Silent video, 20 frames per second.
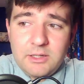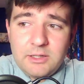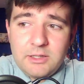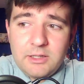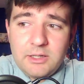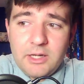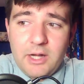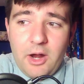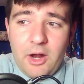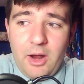
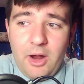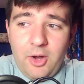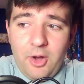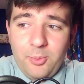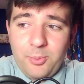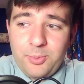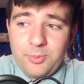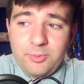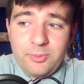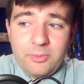you know,
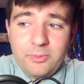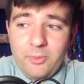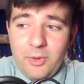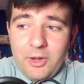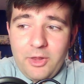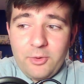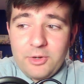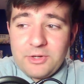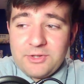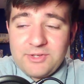help
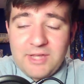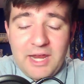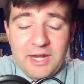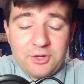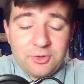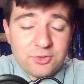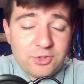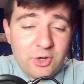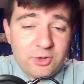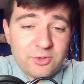whether it's
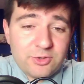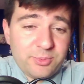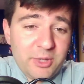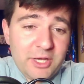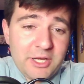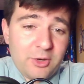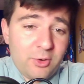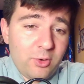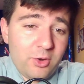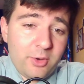Daniel Jones
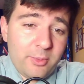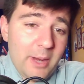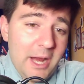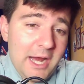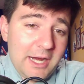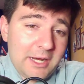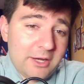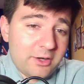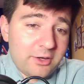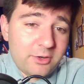playing
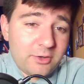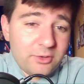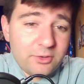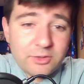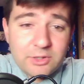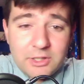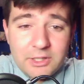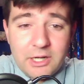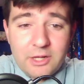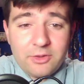quarterback or
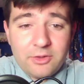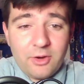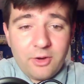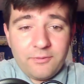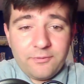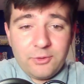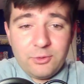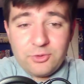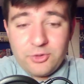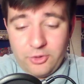you know our
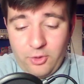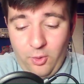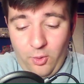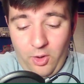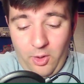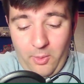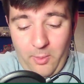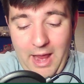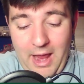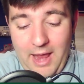future
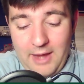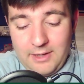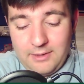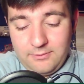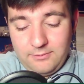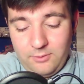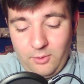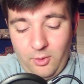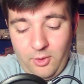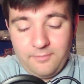quarterback
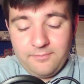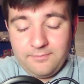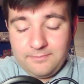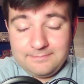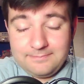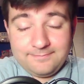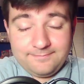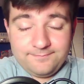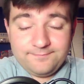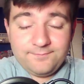or
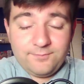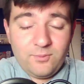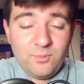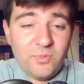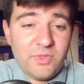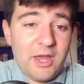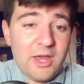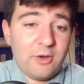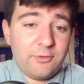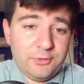
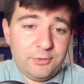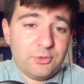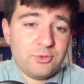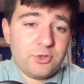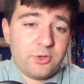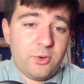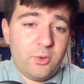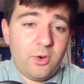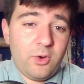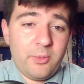their future
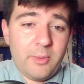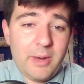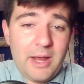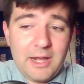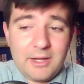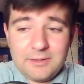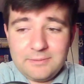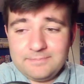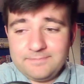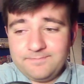
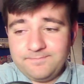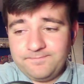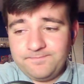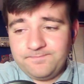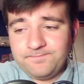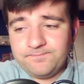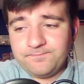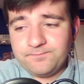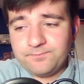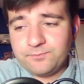quarterback,
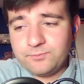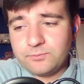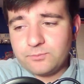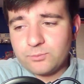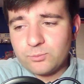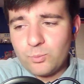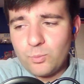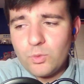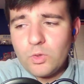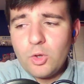
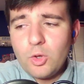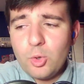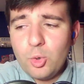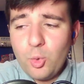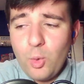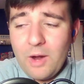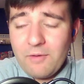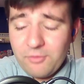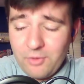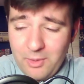
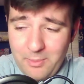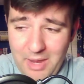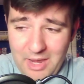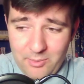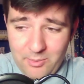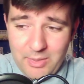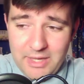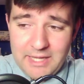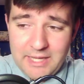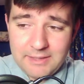whoever it may
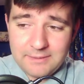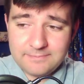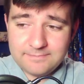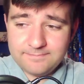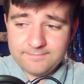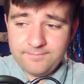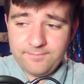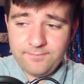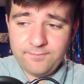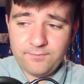be.
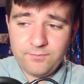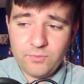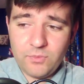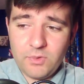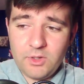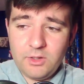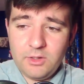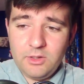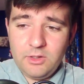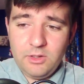
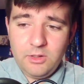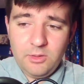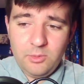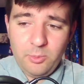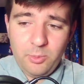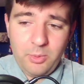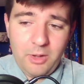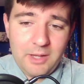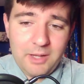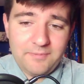
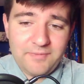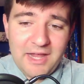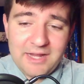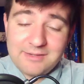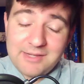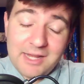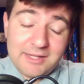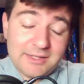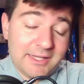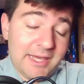But that's
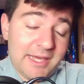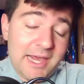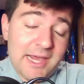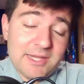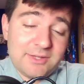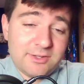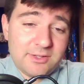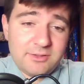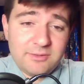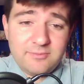not the
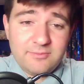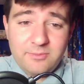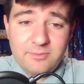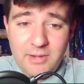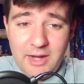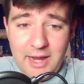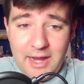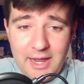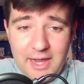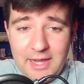case,
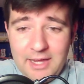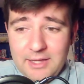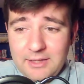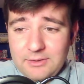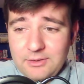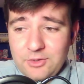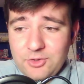and the